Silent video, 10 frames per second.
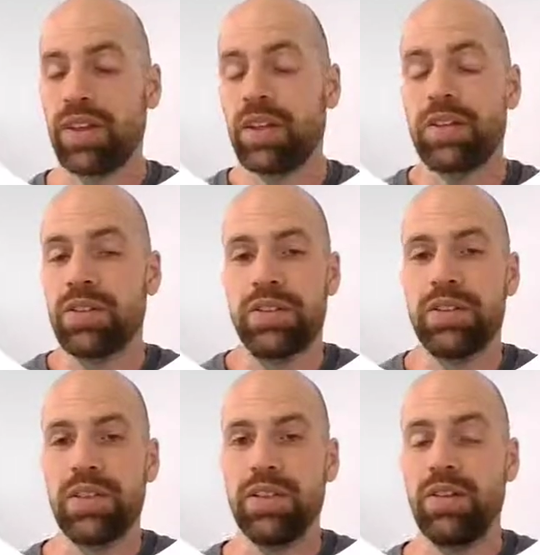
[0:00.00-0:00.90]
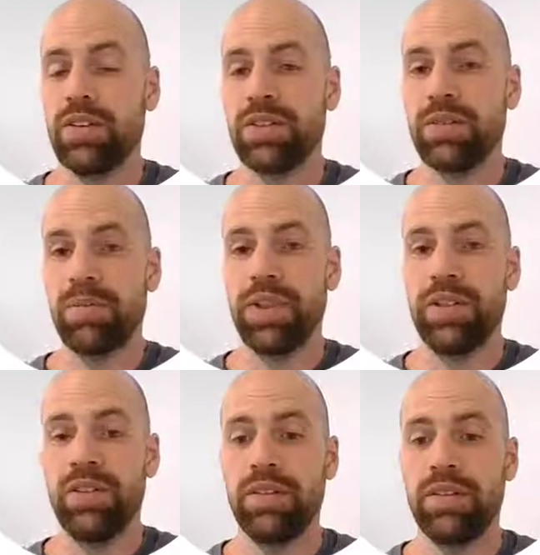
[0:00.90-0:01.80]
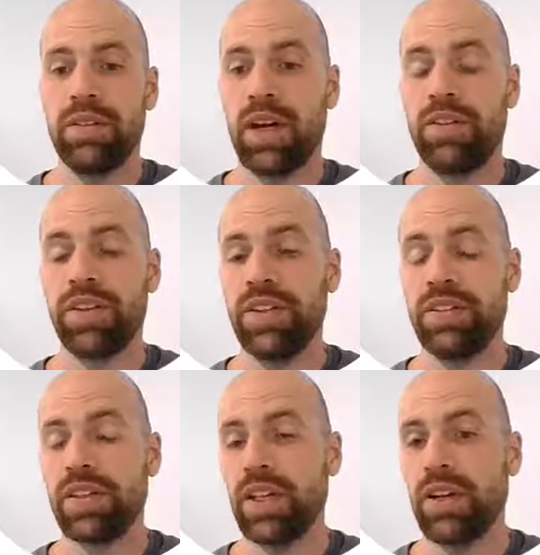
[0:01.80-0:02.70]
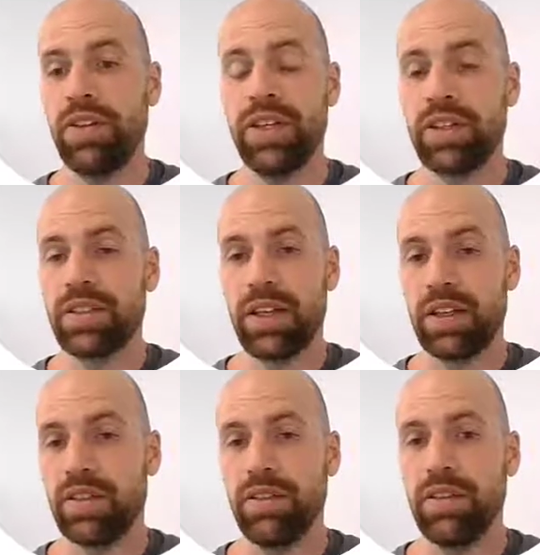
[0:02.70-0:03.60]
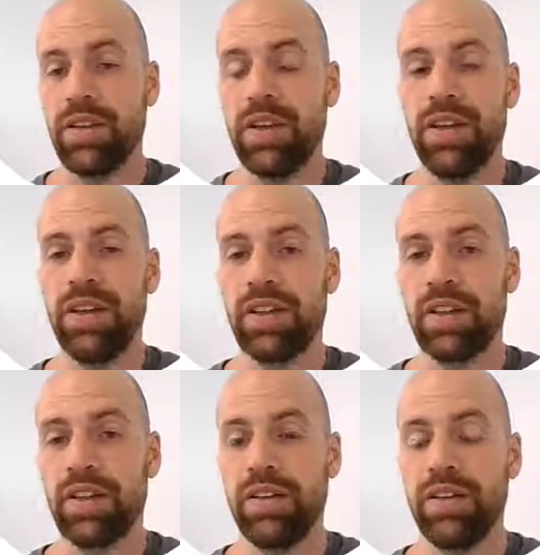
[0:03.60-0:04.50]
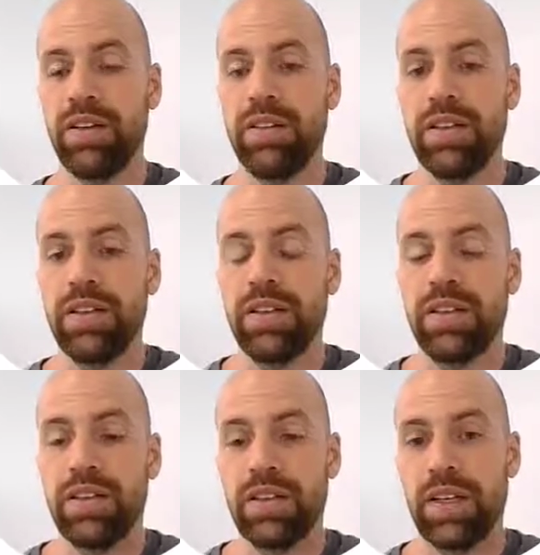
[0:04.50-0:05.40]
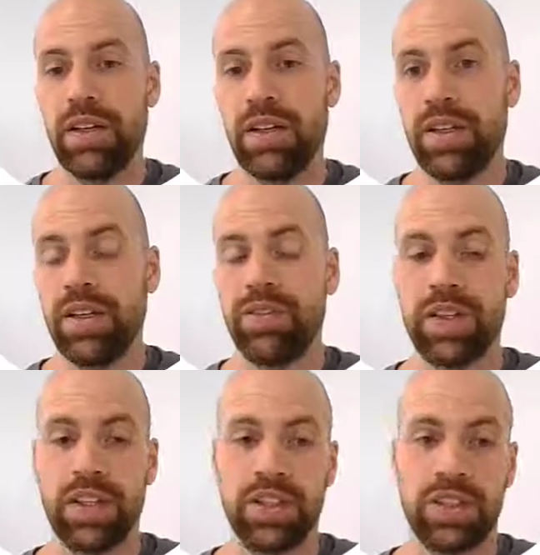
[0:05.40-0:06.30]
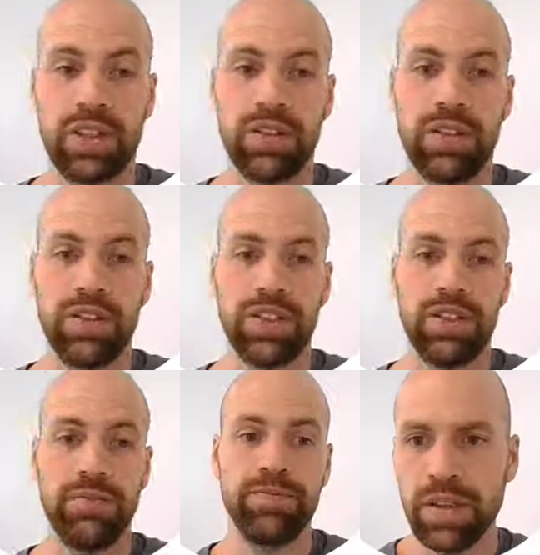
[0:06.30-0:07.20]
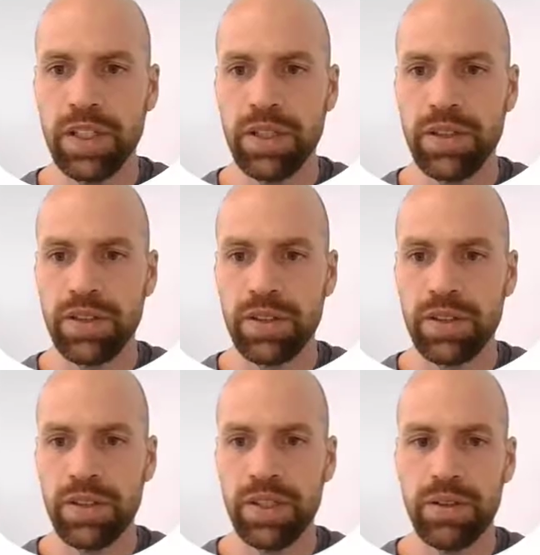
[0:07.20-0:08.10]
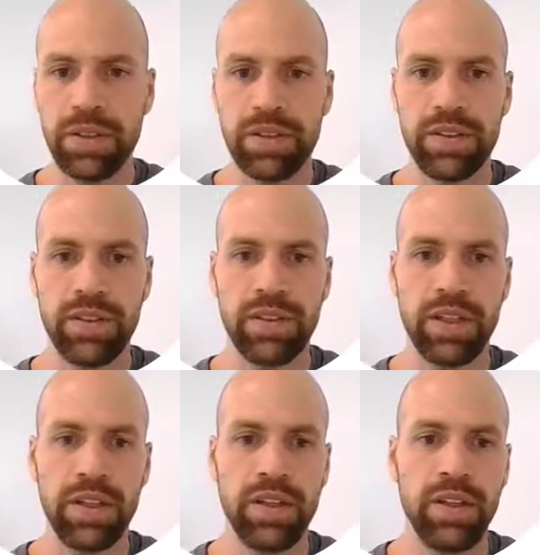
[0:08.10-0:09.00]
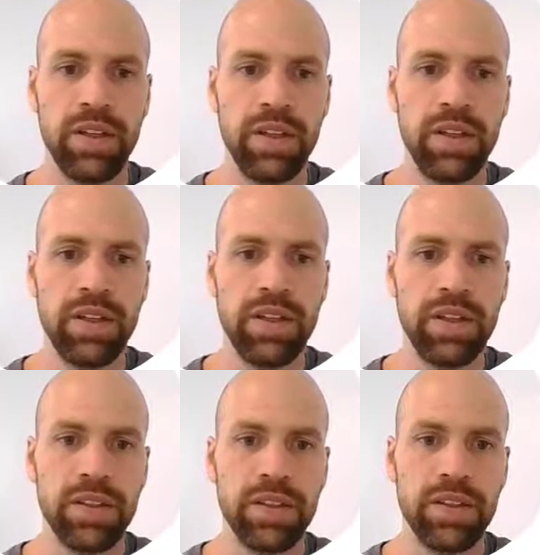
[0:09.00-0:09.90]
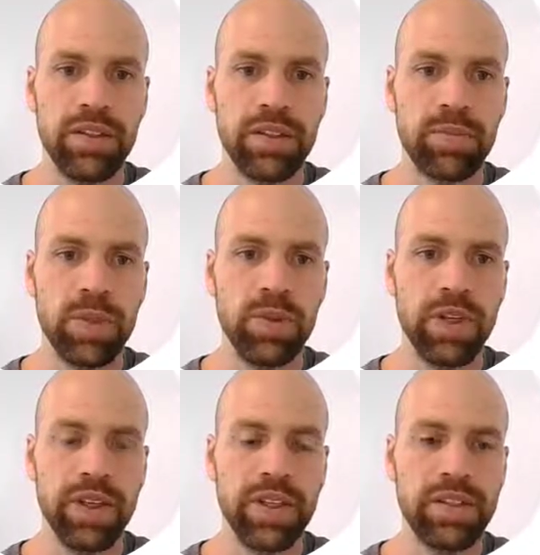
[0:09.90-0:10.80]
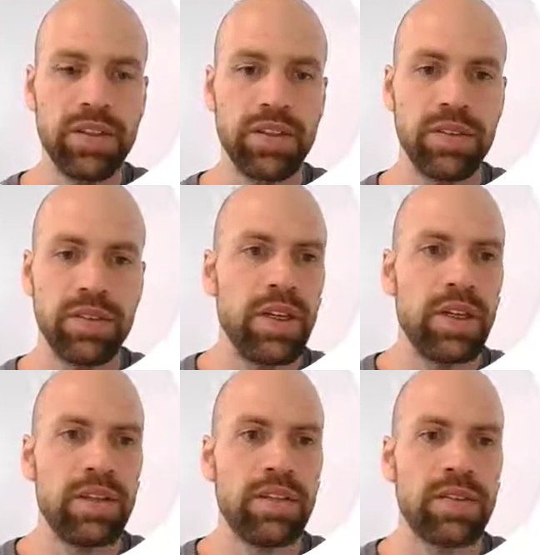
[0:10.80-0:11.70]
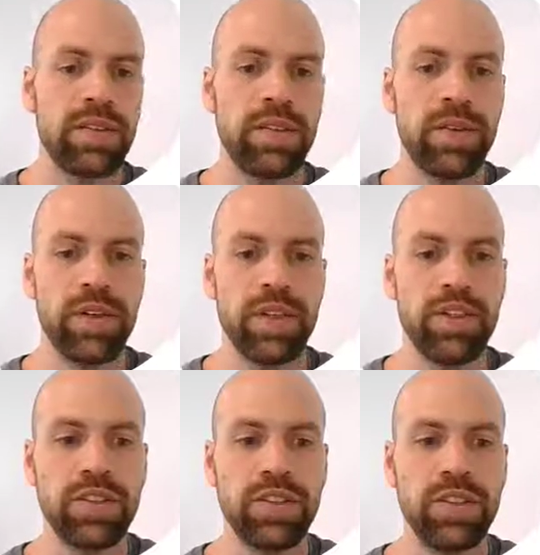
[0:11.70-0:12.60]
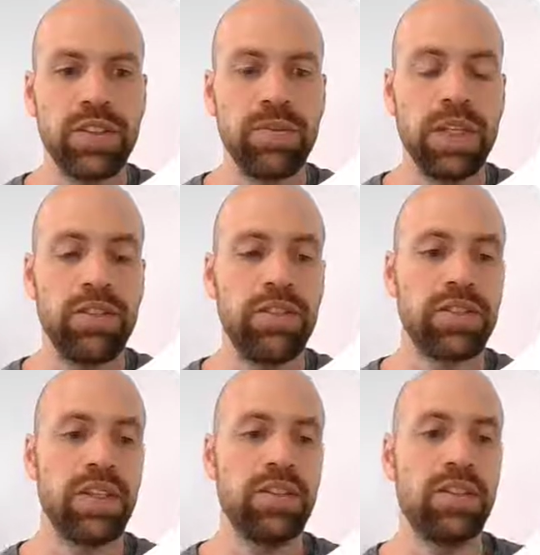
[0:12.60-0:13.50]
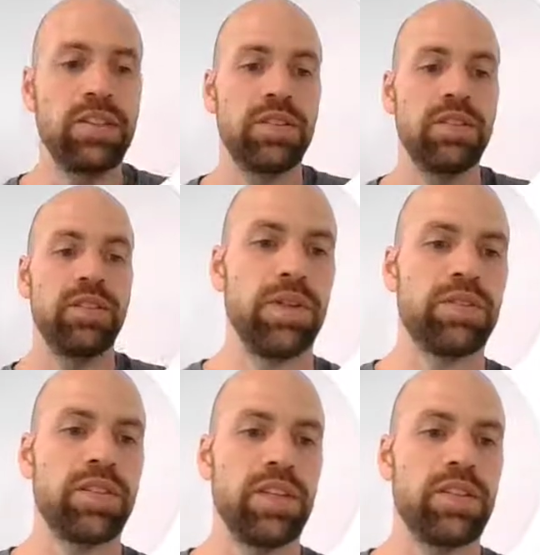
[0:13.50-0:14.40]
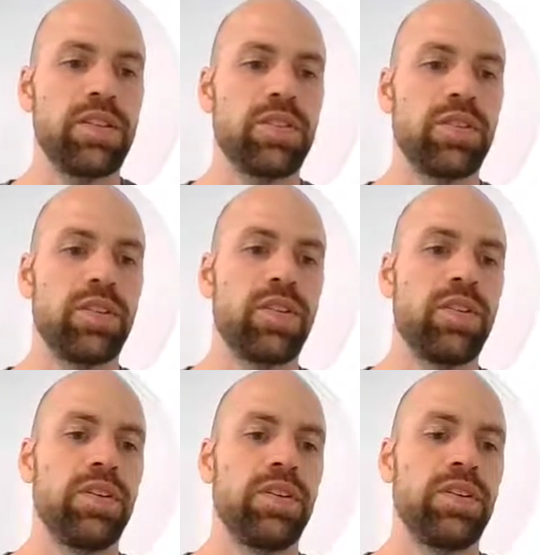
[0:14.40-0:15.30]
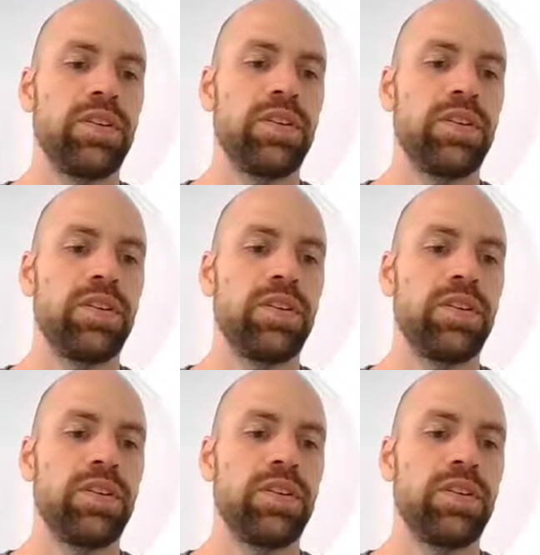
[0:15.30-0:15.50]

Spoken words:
But that could also be an RFID scanner reading a tag or any other identification technology. Here we can see a scanner. Here, those blue guys. And in addition to this, we have sensors. We have sensors for the